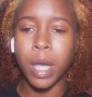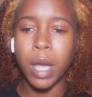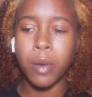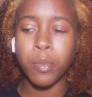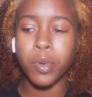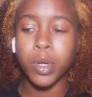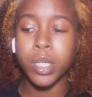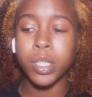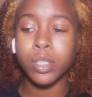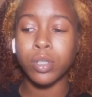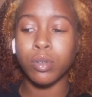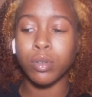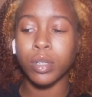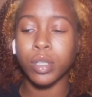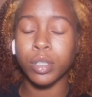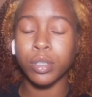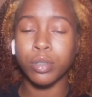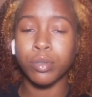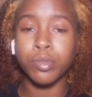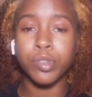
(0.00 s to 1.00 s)
was going to
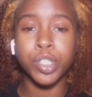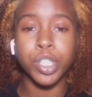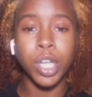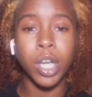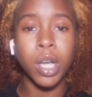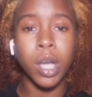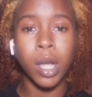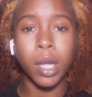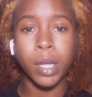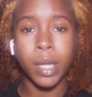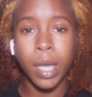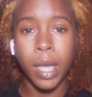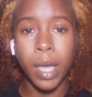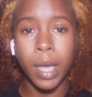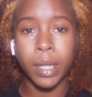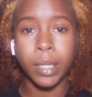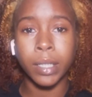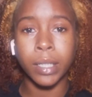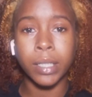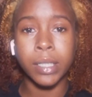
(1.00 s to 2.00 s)
do John
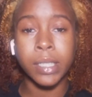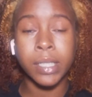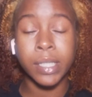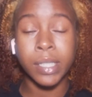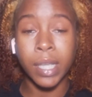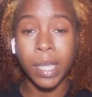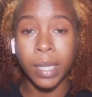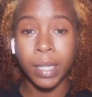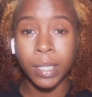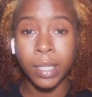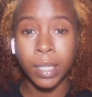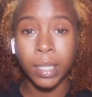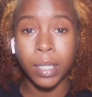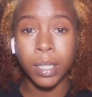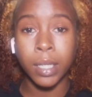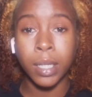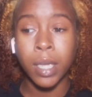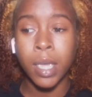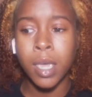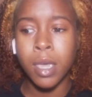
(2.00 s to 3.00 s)
Gotti second
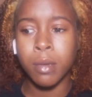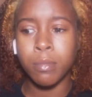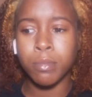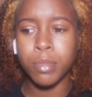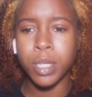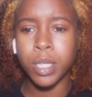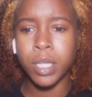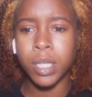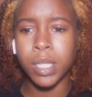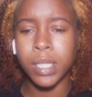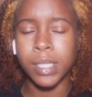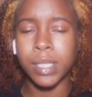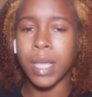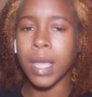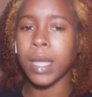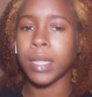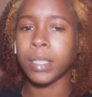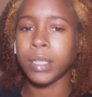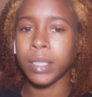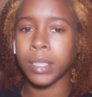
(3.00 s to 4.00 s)
because I
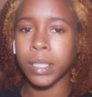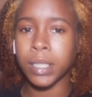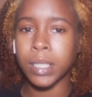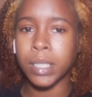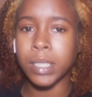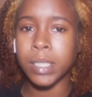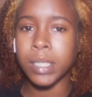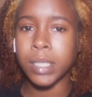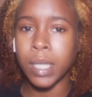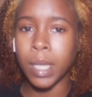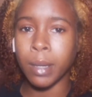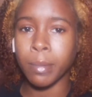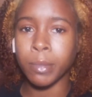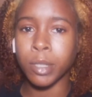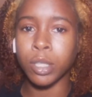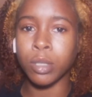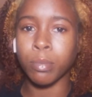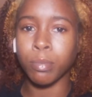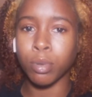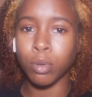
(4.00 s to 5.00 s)
did Sammy the
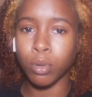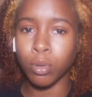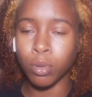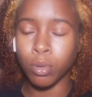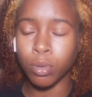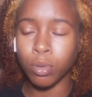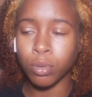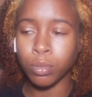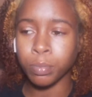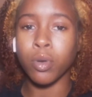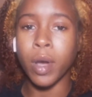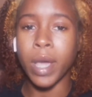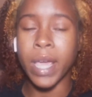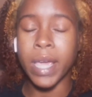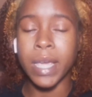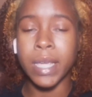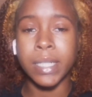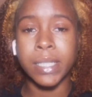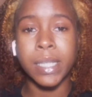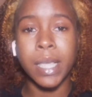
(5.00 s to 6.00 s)
Bull
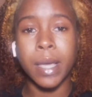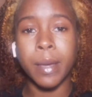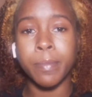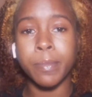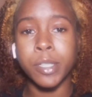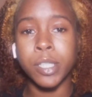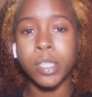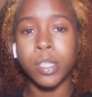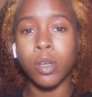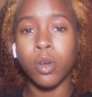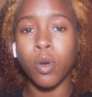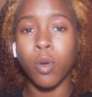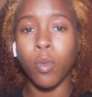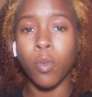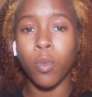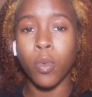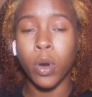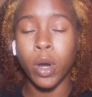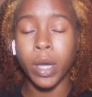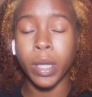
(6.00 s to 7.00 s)
as episode
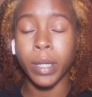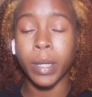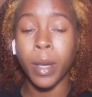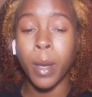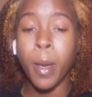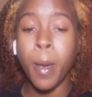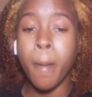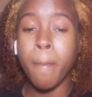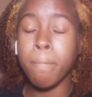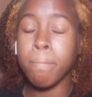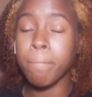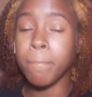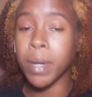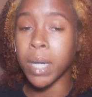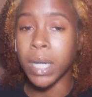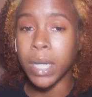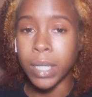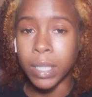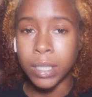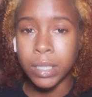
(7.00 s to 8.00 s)
one,
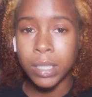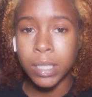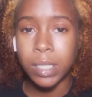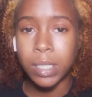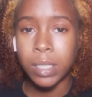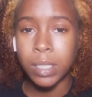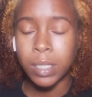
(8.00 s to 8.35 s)
but